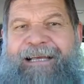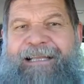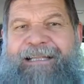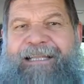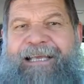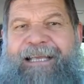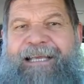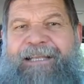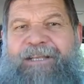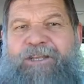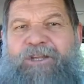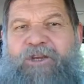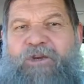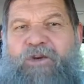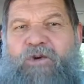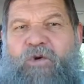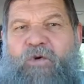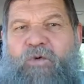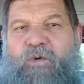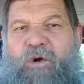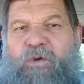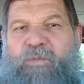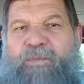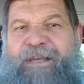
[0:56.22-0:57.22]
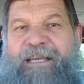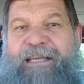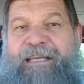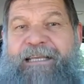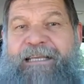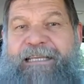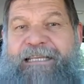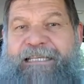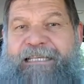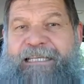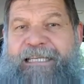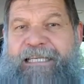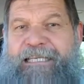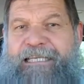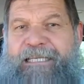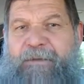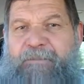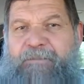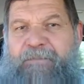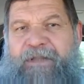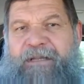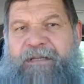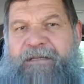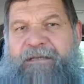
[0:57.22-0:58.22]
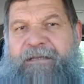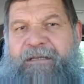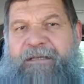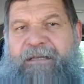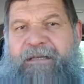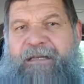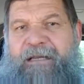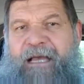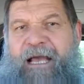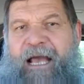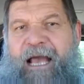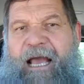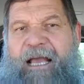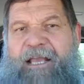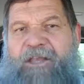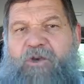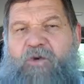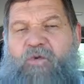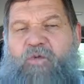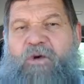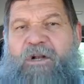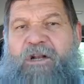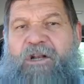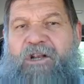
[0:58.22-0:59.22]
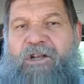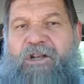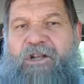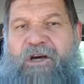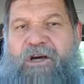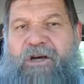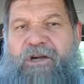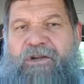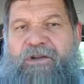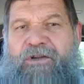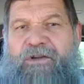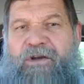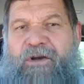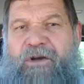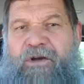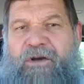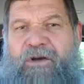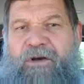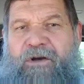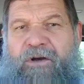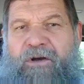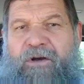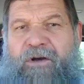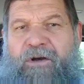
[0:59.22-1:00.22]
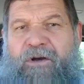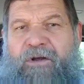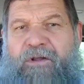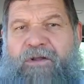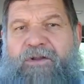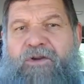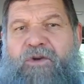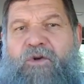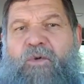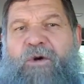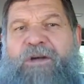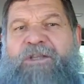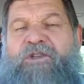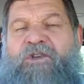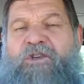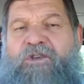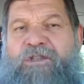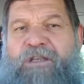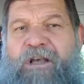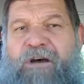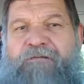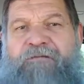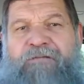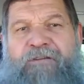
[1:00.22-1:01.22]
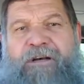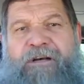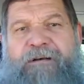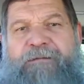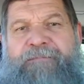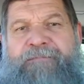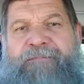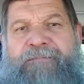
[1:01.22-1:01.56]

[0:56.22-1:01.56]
then you will be disciplined and you will learn through what you suffer.